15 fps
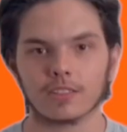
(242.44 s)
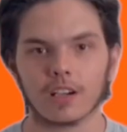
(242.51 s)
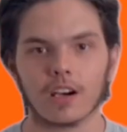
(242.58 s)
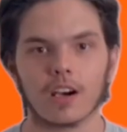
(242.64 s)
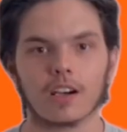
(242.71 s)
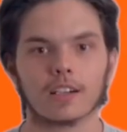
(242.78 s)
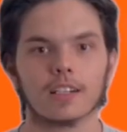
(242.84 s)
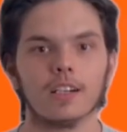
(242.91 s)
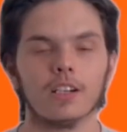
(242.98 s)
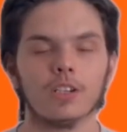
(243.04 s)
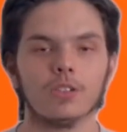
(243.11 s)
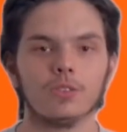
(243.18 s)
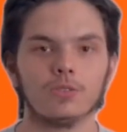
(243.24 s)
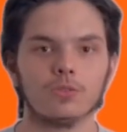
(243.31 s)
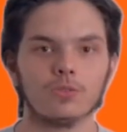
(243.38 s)
talk,
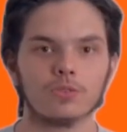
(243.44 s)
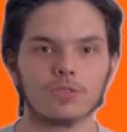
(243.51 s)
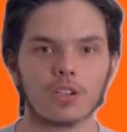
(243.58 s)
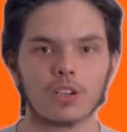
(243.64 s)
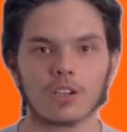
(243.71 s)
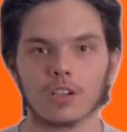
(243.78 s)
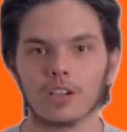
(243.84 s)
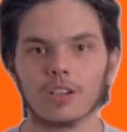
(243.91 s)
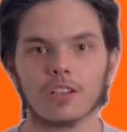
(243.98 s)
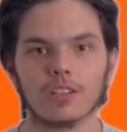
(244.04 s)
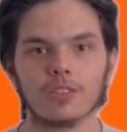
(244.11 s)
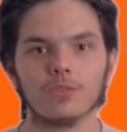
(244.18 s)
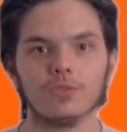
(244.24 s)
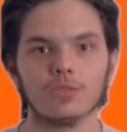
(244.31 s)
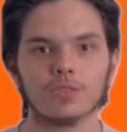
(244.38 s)
who's
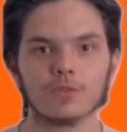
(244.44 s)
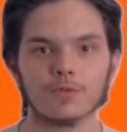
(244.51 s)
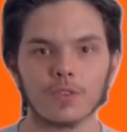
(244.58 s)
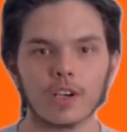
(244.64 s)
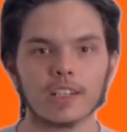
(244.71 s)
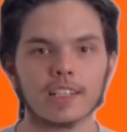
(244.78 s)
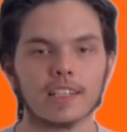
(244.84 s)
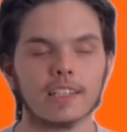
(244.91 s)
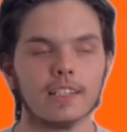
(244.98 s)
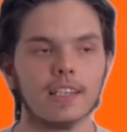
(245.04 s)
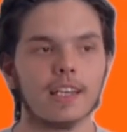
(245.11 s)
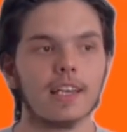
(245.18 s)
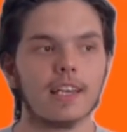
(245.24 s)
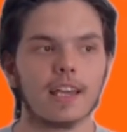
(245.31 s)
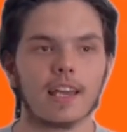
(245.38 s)
funny,
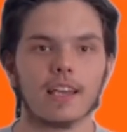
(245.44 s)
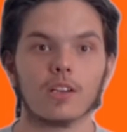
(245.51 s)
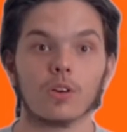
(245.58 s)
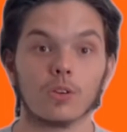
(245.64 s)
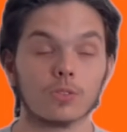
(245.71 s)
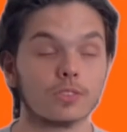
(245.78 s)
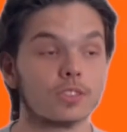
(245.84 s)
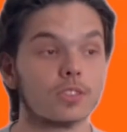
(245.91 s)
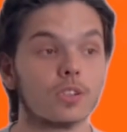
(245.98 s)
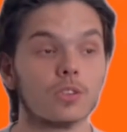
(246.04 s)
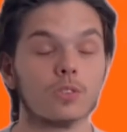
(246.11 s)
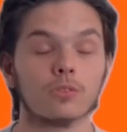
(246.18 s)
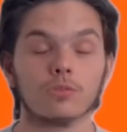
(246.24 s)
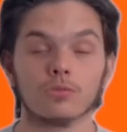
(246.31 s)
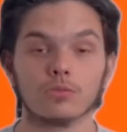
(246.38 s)
and
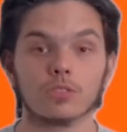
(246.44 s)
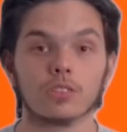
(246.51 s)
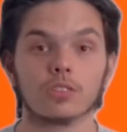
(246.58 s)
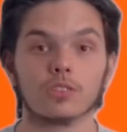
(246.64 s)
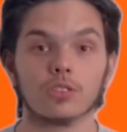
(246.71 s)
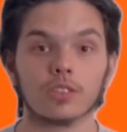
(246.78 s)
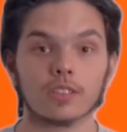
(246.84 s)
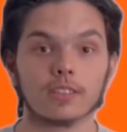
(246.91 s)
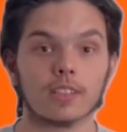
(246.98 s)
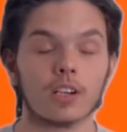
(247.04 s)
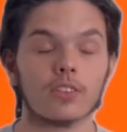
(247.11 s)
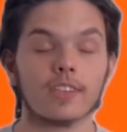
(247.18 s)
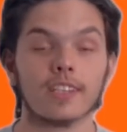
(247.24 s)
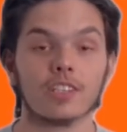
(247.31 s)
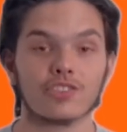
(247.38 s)
also just you could
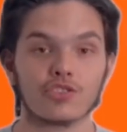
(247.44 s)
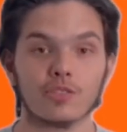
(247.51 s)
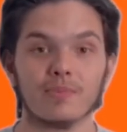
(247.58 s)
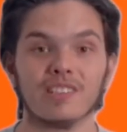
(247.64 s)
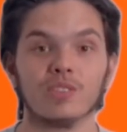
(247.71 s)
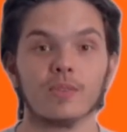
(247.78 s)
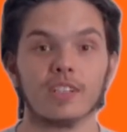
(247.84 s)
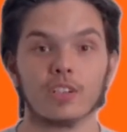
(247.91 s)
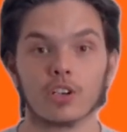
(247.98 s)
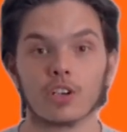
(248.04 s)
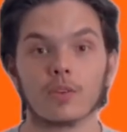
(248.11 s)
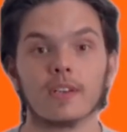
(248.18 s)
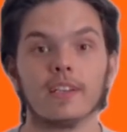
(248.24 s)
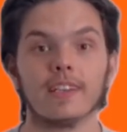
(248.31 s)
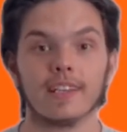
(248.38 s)
tell the history between
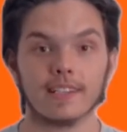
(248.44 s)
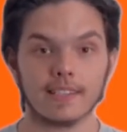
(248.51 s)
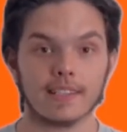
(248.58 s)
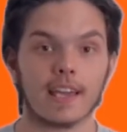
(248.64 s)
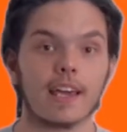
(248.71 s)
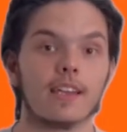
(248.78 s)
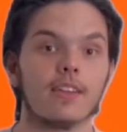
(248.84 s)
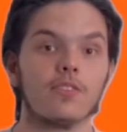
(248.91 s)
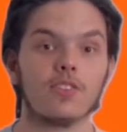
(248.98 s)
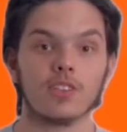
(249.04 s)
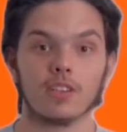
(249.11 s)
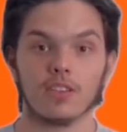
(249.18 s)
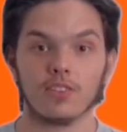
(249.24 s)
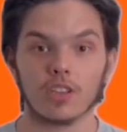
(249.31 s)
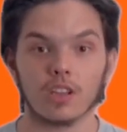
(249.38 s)
her and Indiana
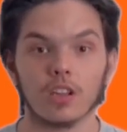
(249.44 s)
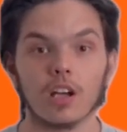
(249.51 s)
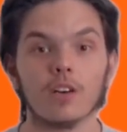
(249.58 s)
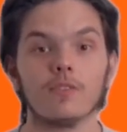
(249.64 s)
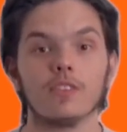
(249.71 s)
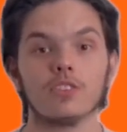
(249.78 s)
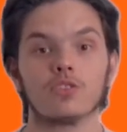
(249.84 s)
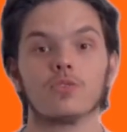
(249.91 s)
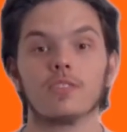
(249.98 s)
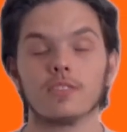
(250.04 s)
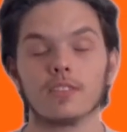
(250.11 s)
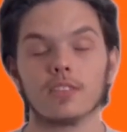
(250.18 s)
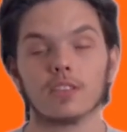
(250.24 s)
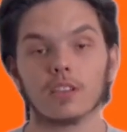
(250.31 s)
and the love interest and